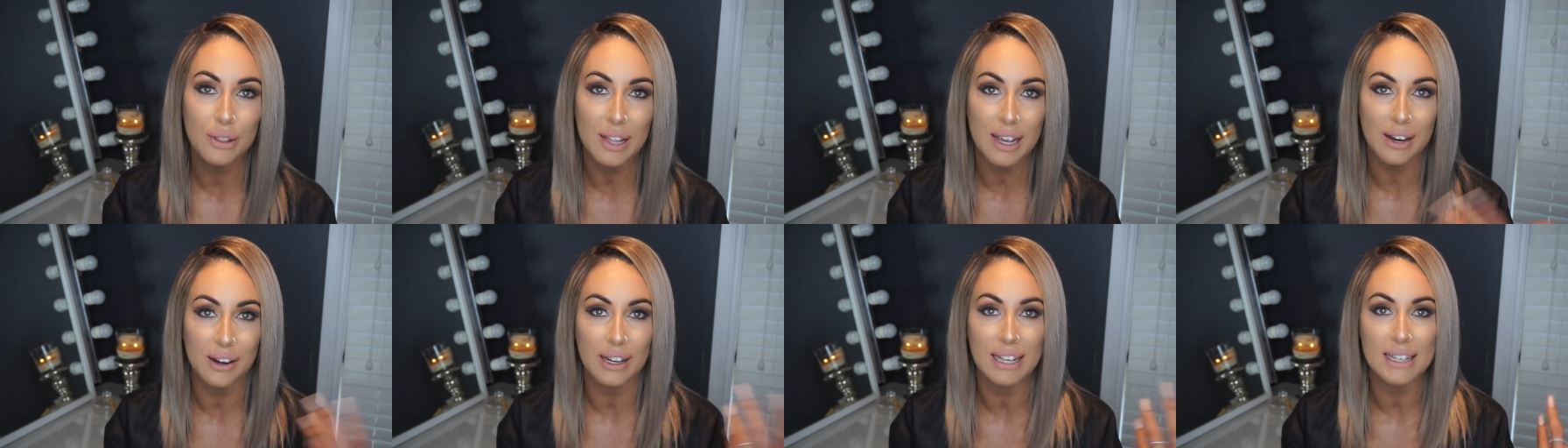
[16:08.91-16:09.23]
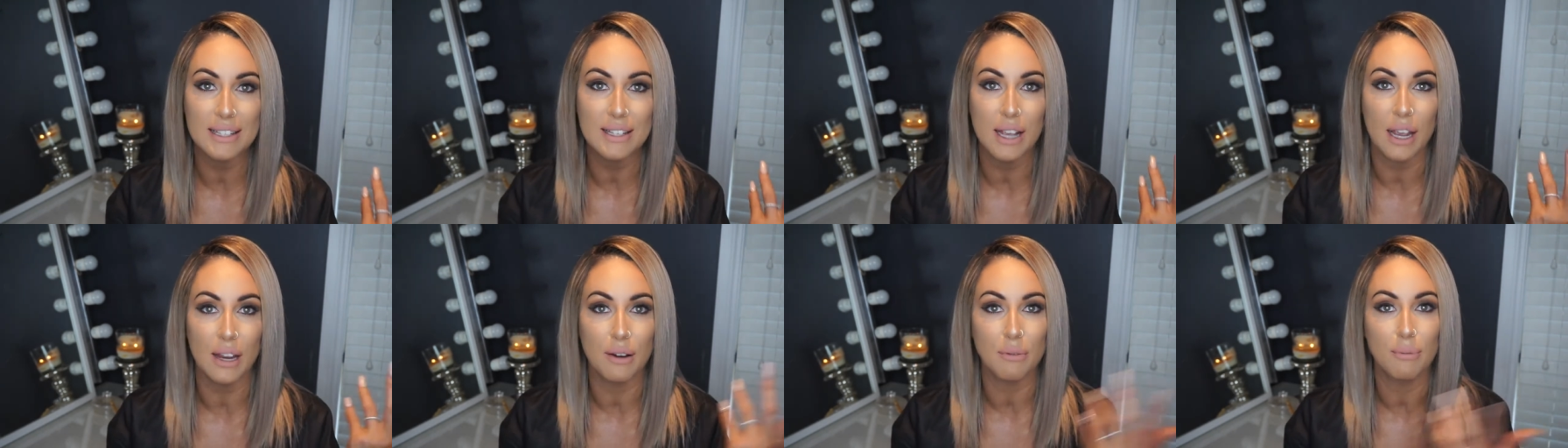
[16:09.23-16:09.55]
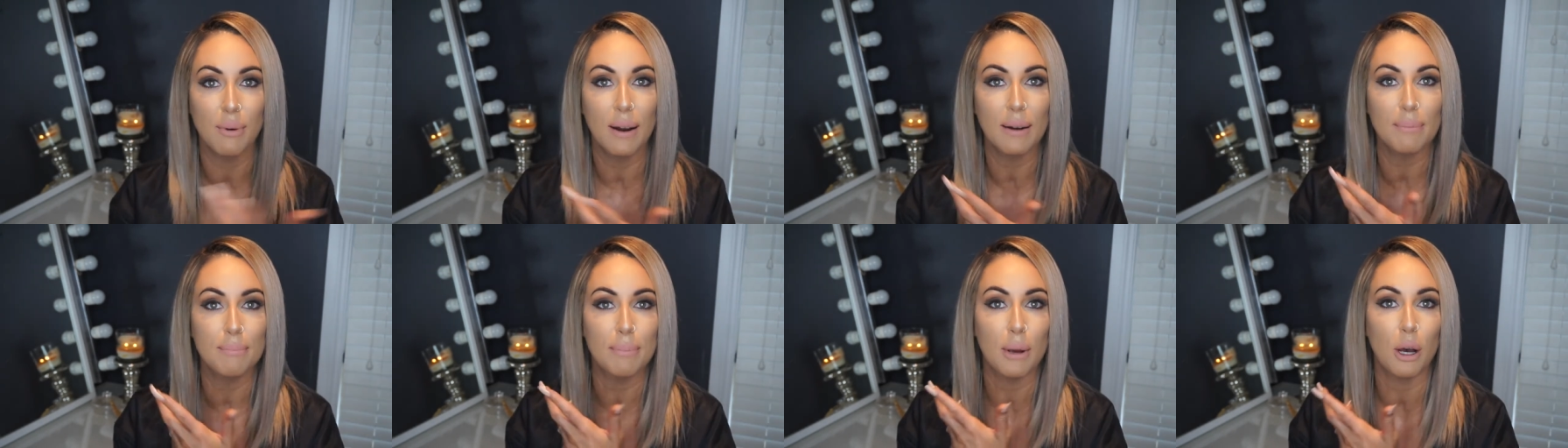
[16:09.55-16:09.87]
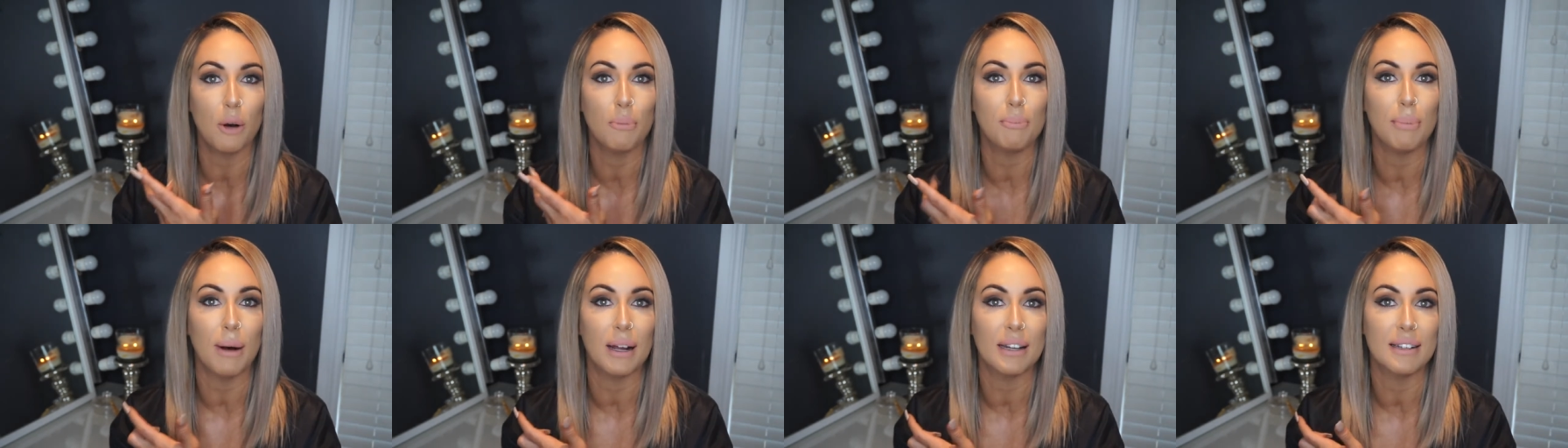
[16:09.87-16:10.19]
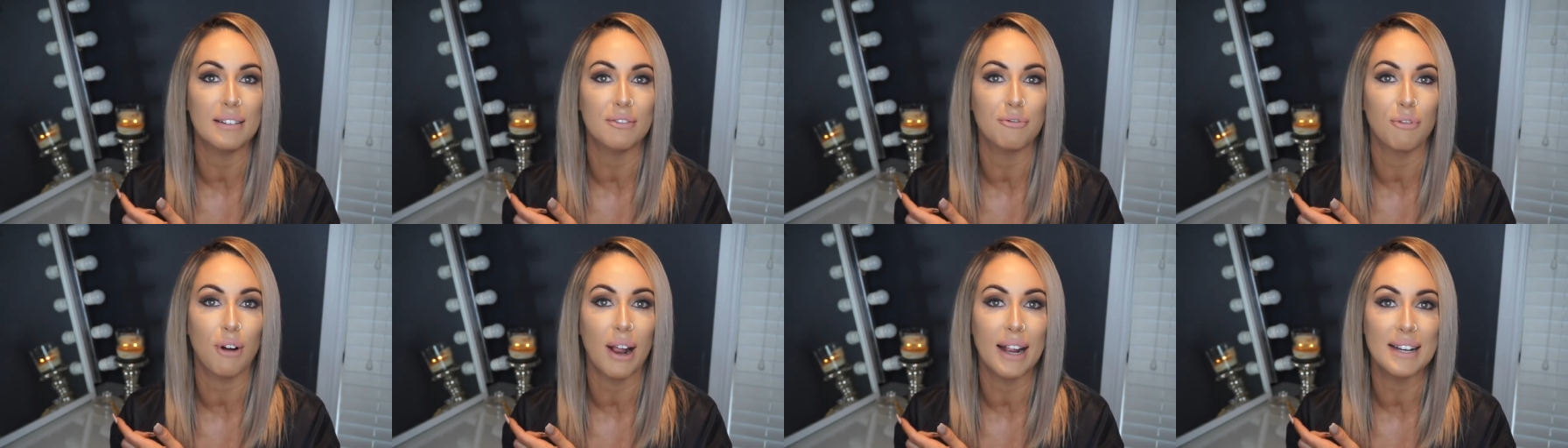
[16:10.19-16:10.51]
There is a red bell
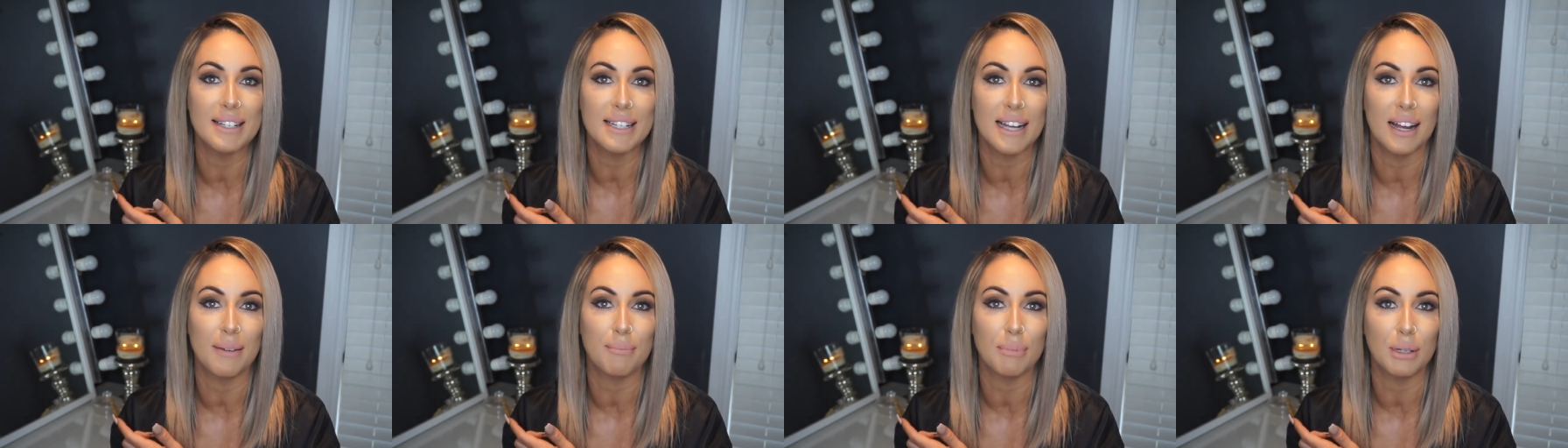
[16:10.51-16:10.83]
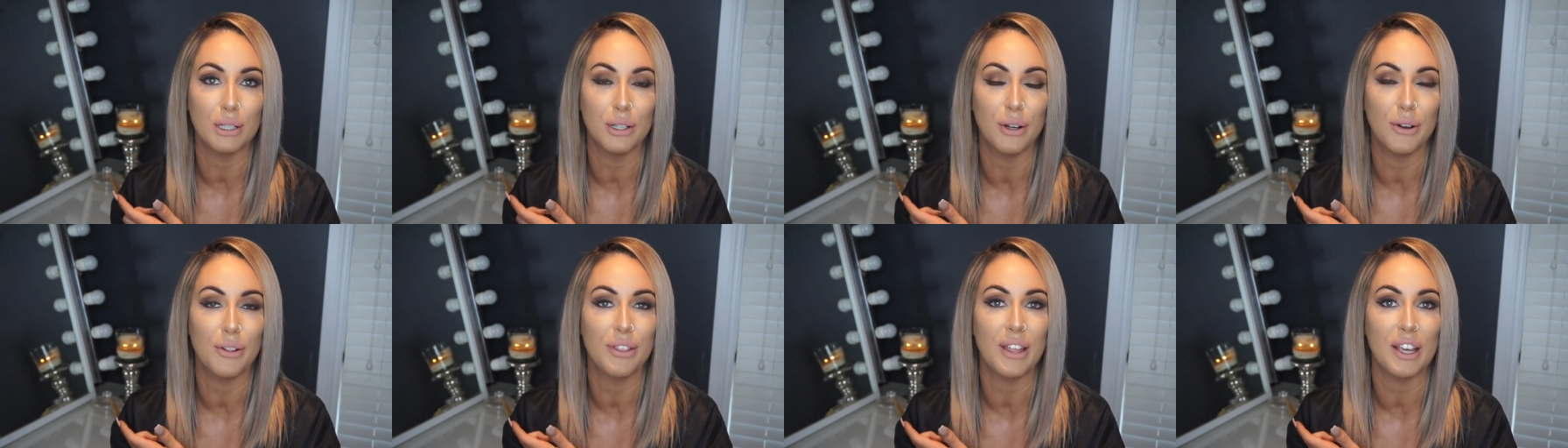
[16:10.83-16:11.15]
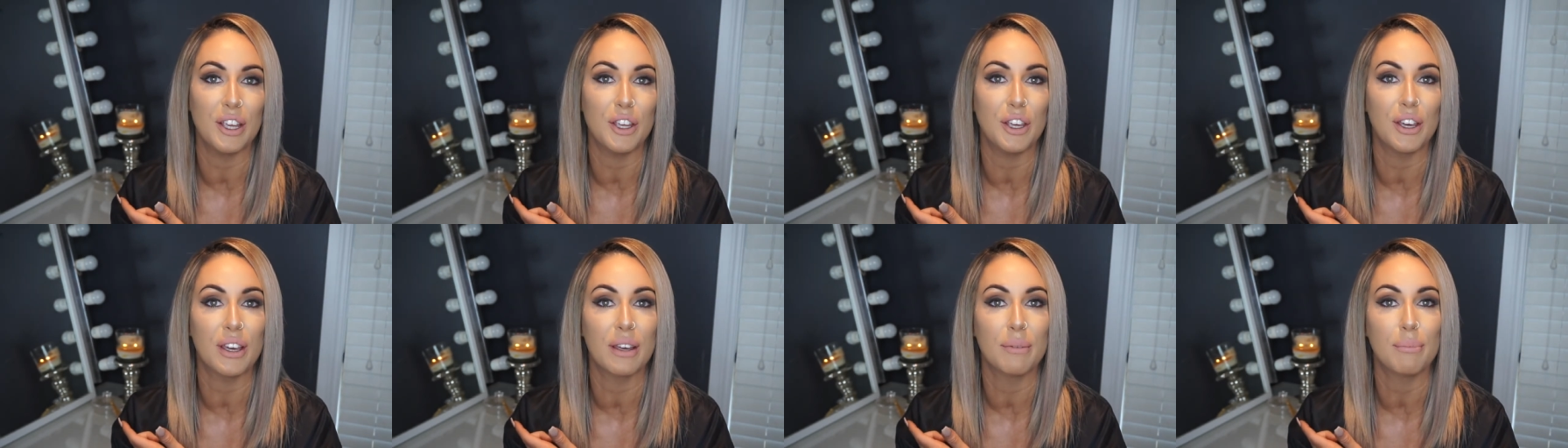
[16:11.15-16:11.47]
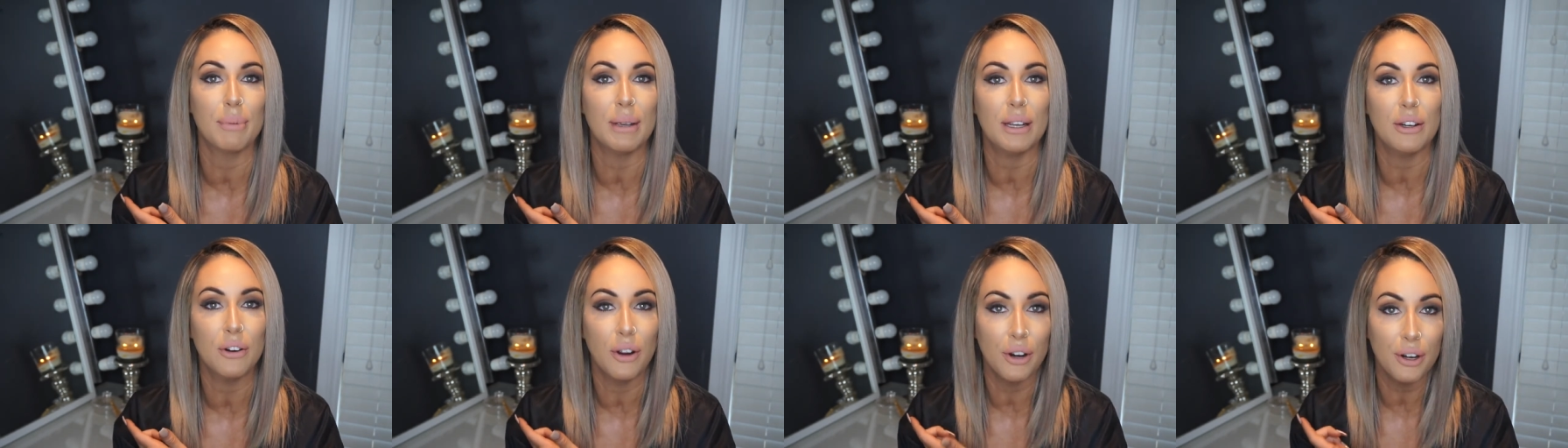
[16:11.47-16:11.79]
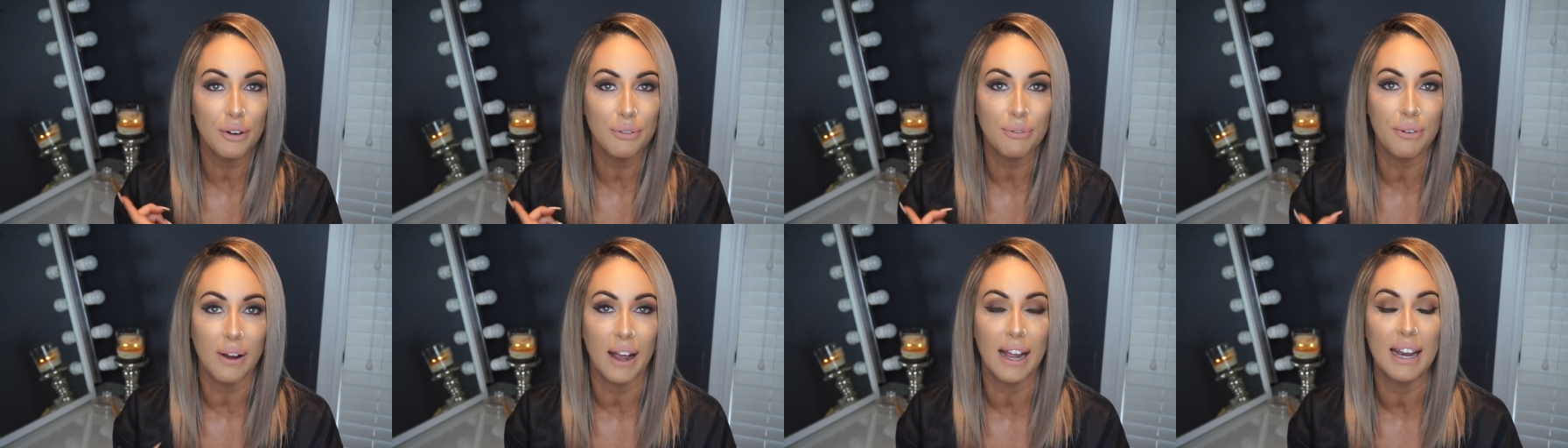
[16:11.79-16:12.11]
button right down below that you can be
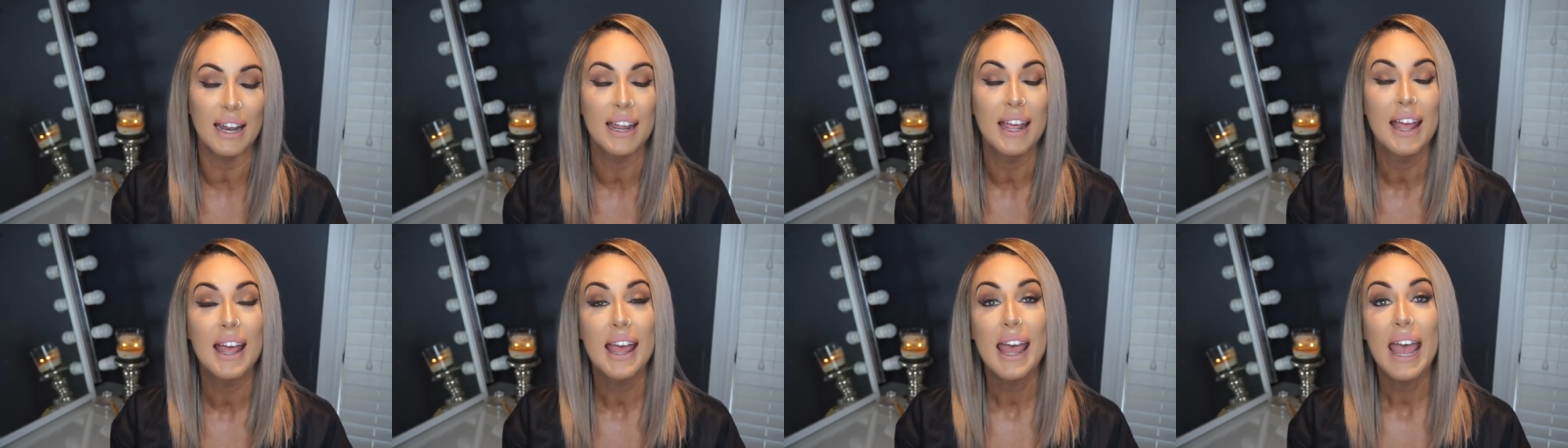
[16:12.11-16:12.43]
notified